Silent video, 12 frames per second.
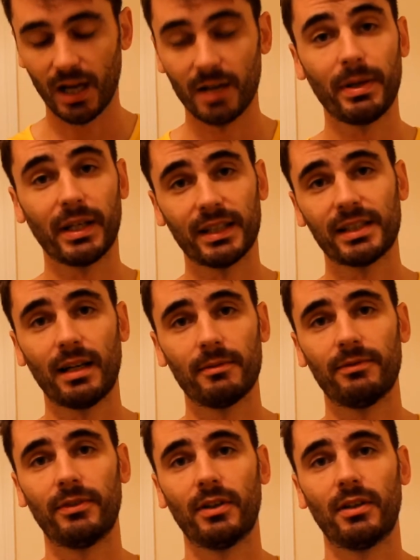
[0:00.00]
I picked this up
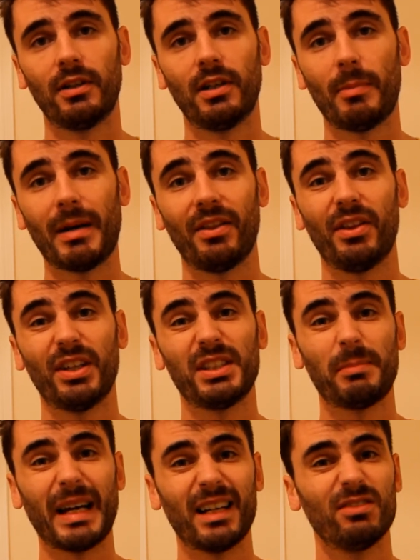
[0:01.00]
for about
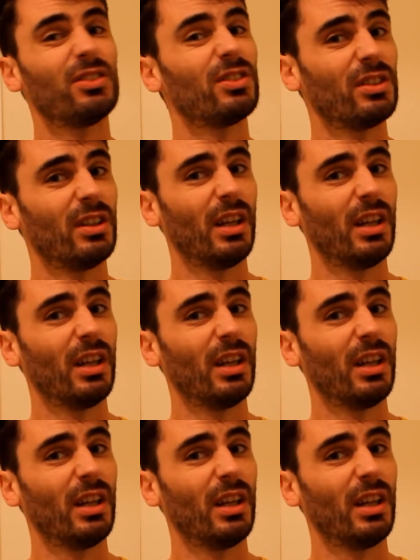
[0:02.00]
£30.